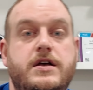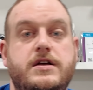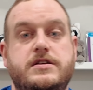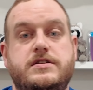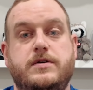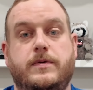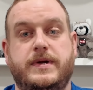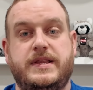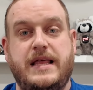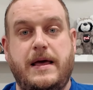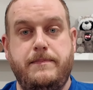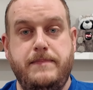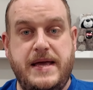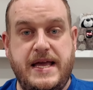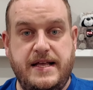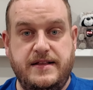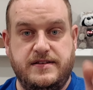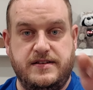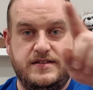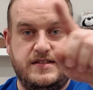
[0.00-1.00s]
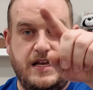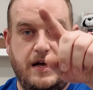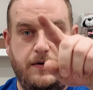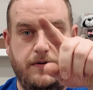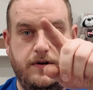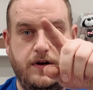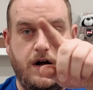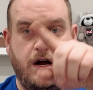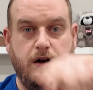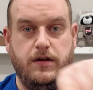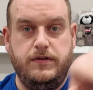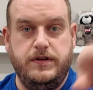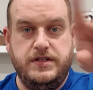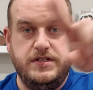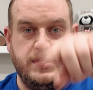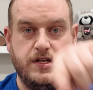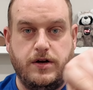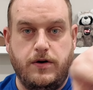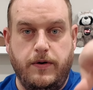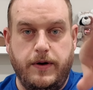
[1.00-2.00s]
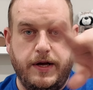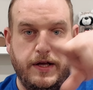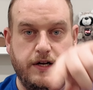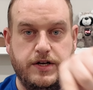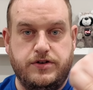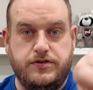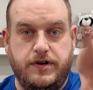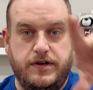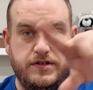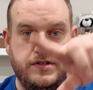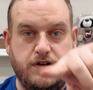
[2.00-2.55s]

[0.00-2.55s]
So what that means is that not only is it going in a straight